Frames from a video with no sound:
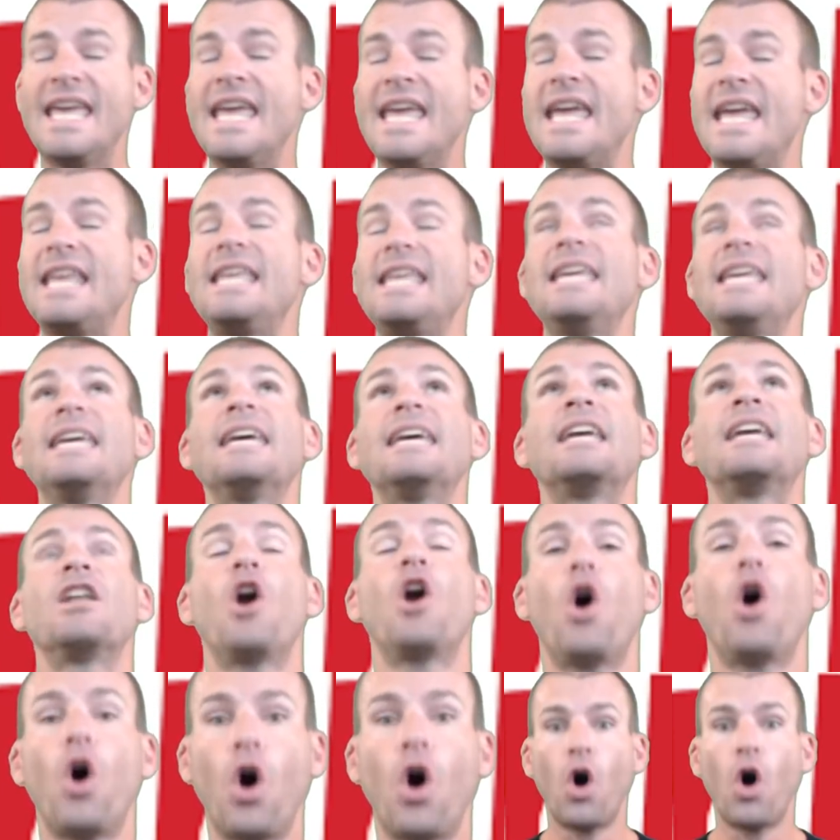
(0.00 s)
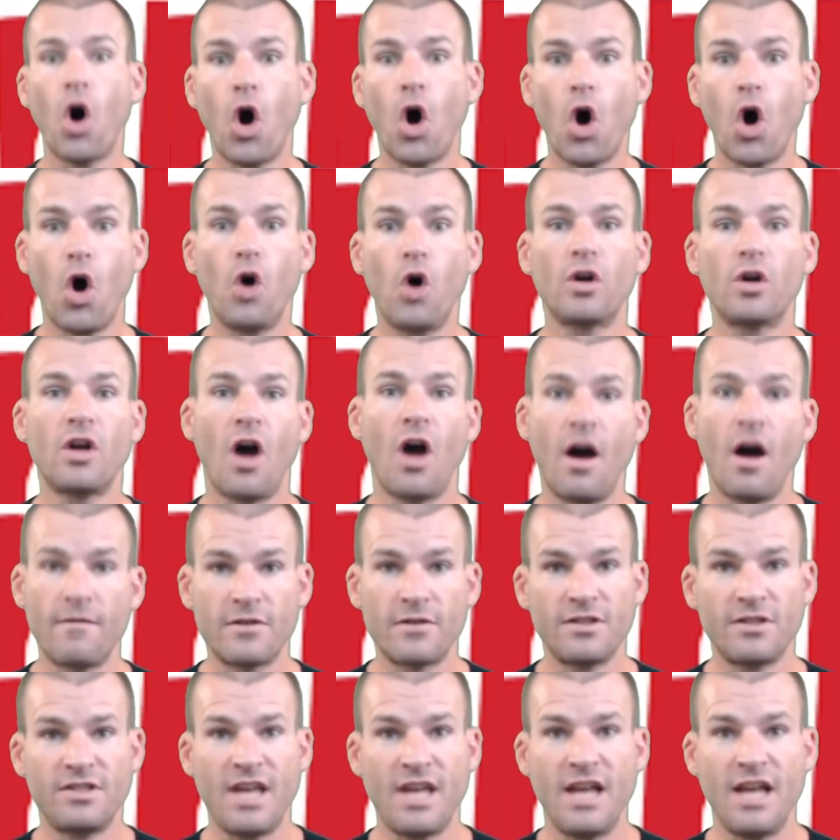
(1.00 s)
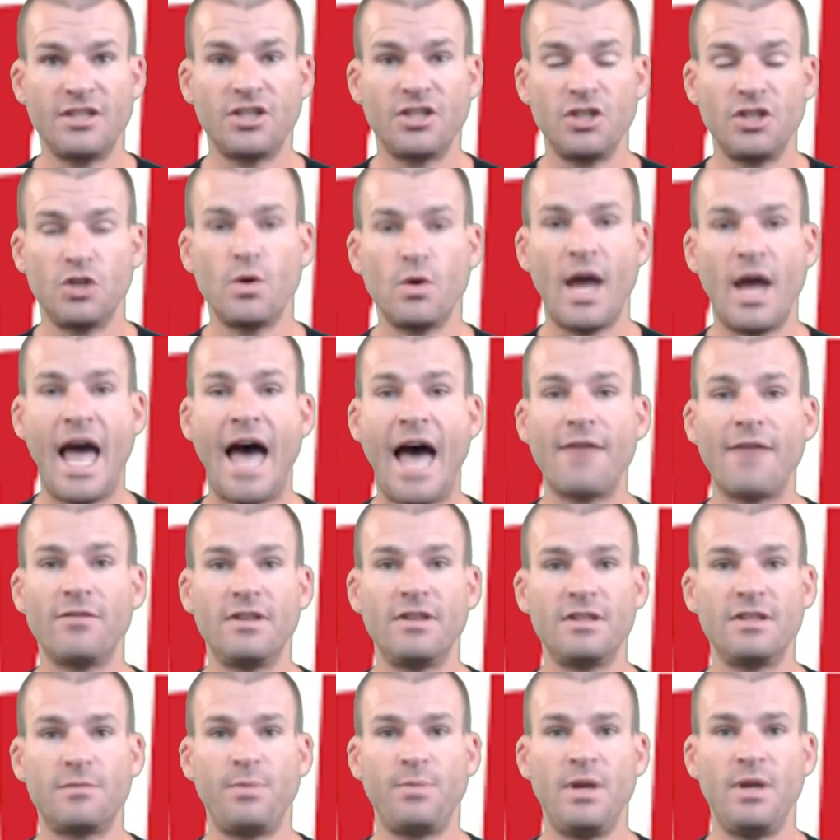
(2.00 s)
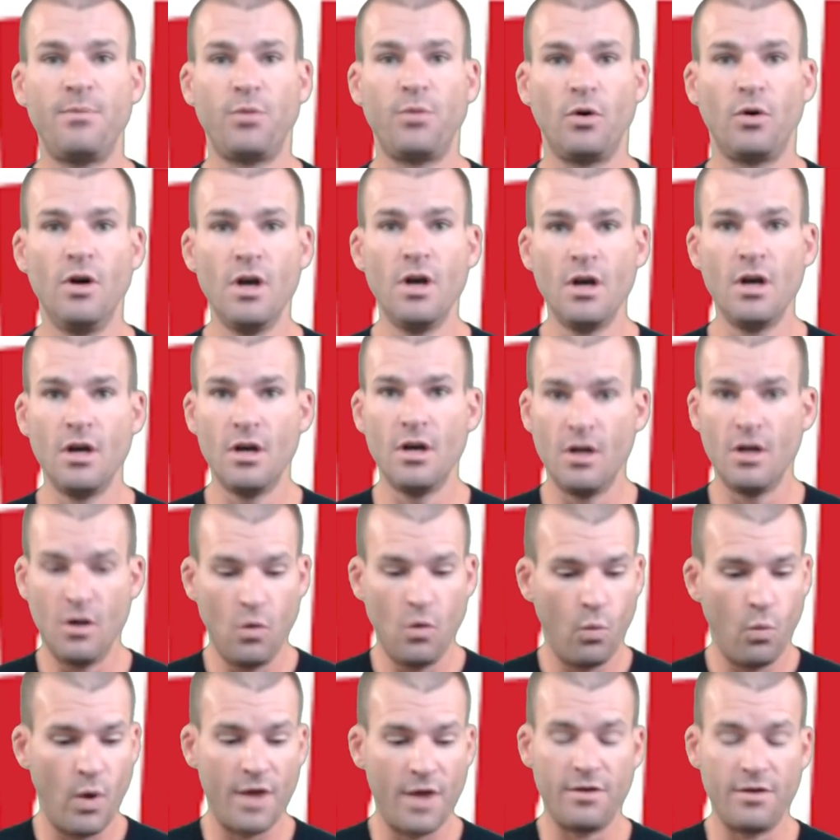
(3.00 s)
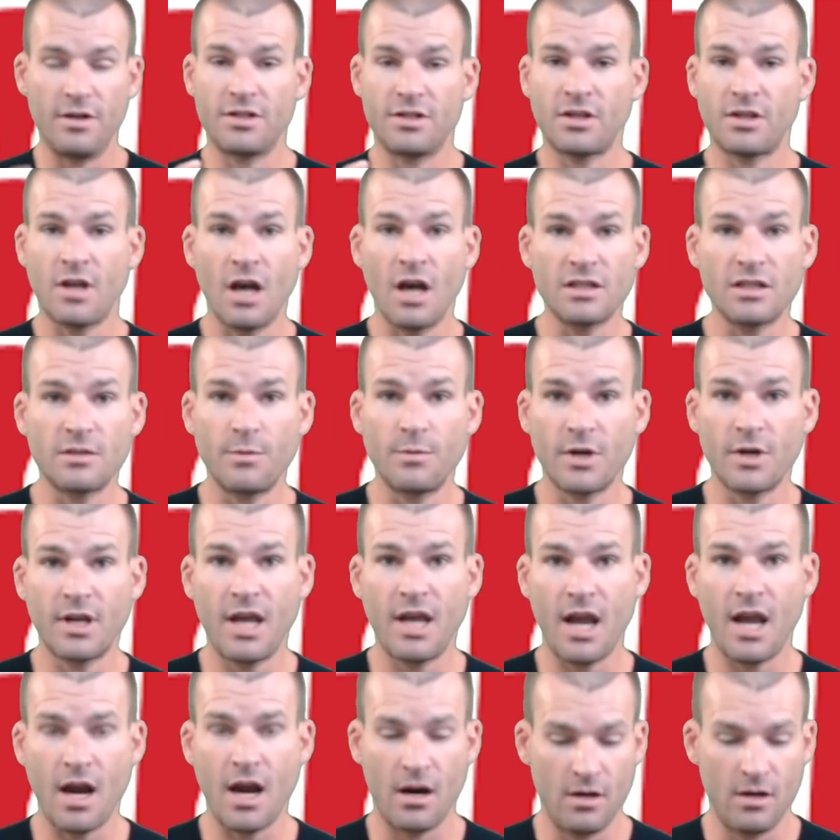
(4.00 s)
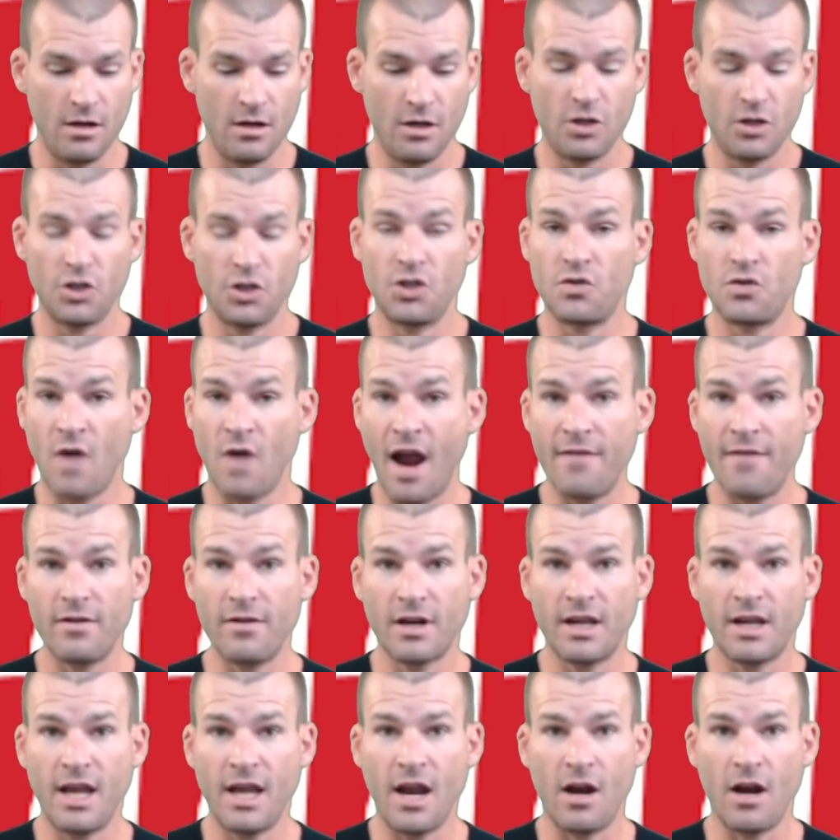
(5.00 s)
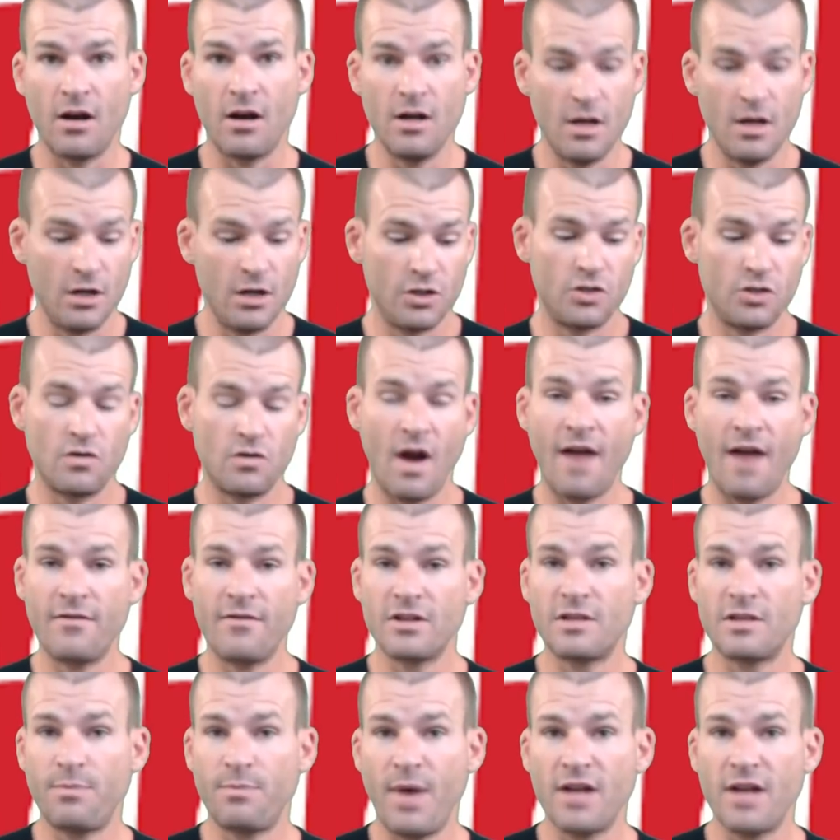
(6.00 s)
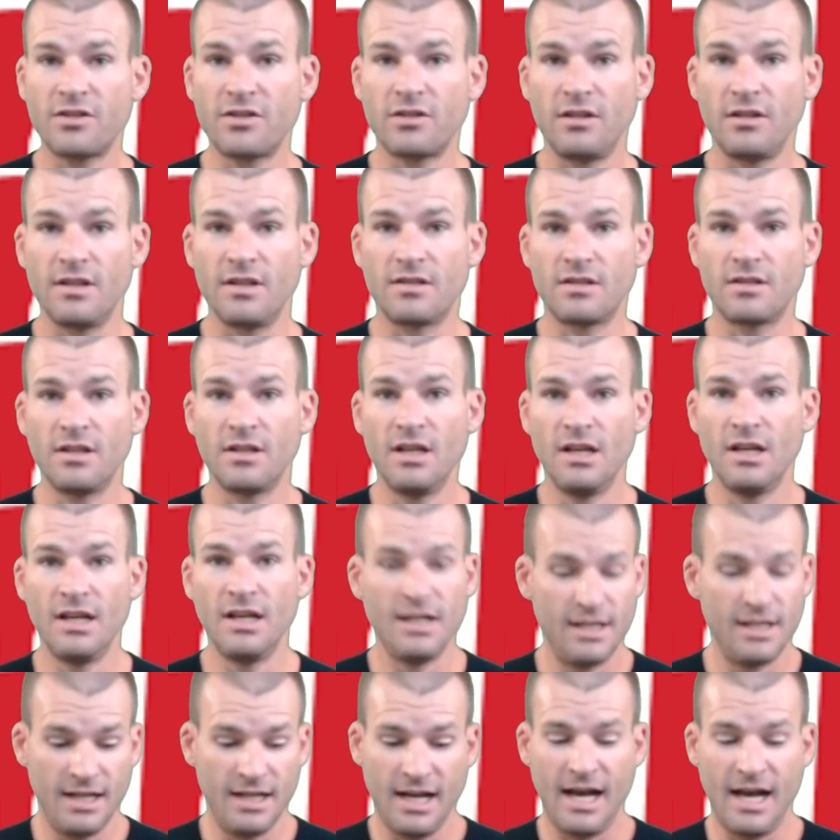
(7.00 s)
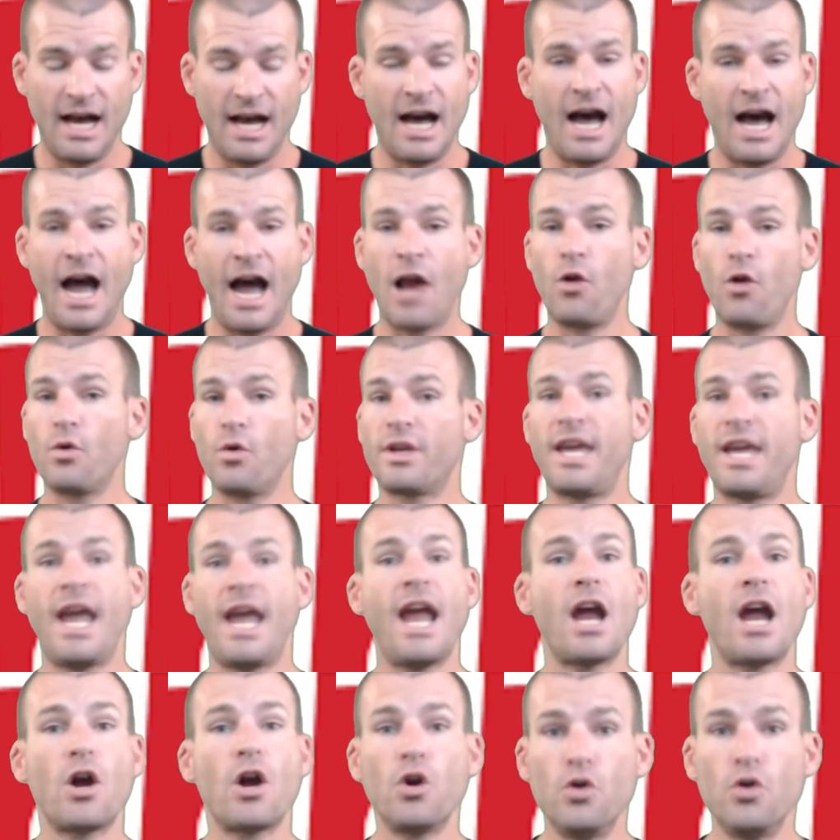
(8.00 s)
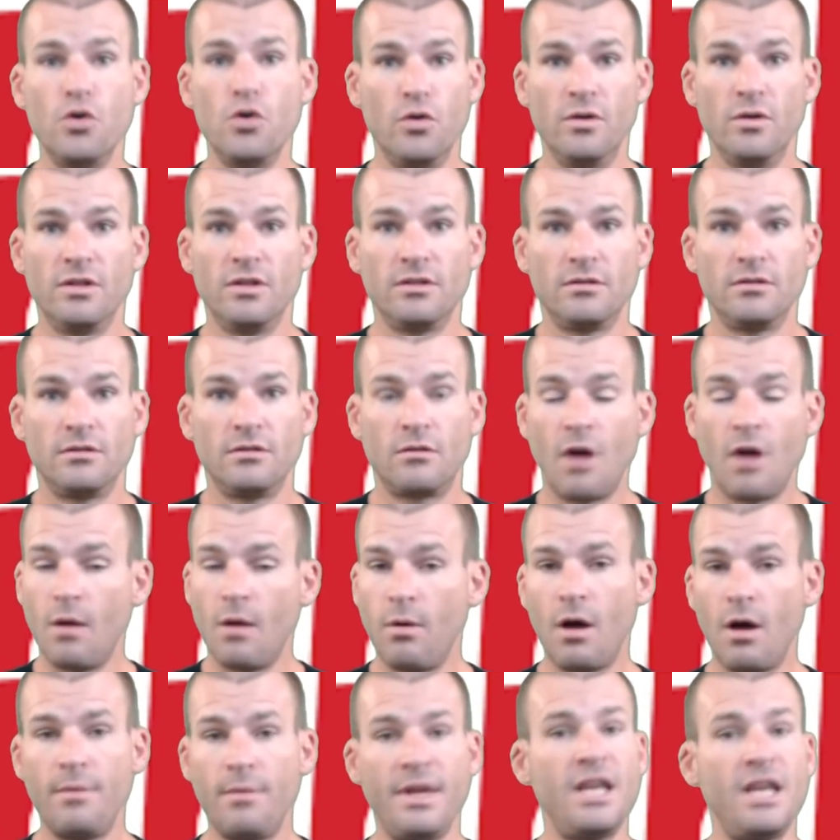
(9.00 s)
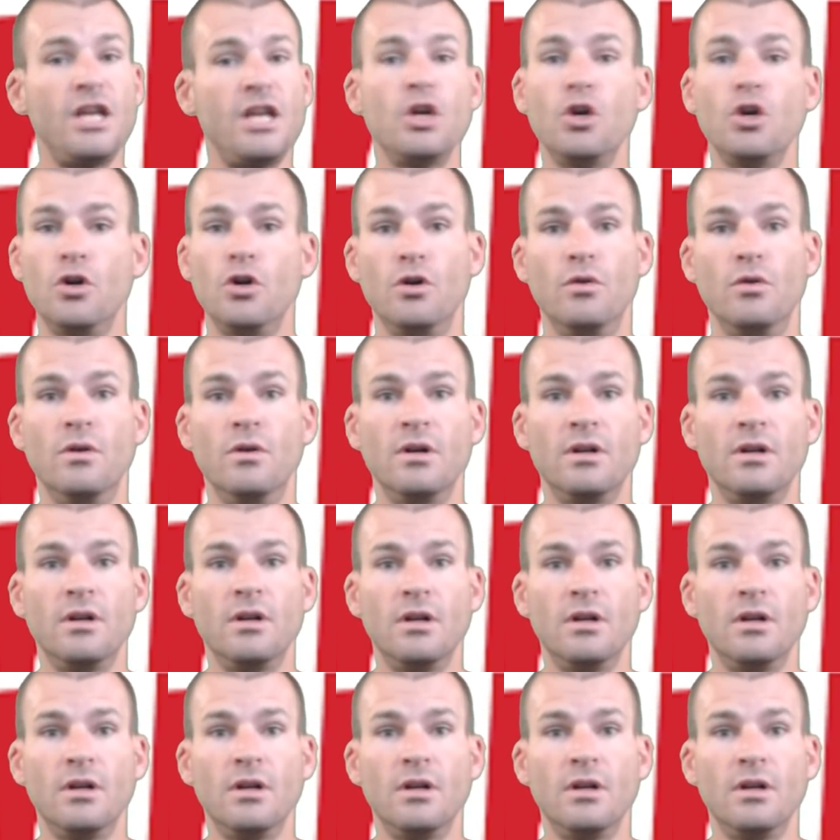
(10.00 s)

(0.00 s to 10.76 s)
Any and all conversations you have with these people, whether it's customer care, driver specialist, I don't care who, GrubHub, anywho,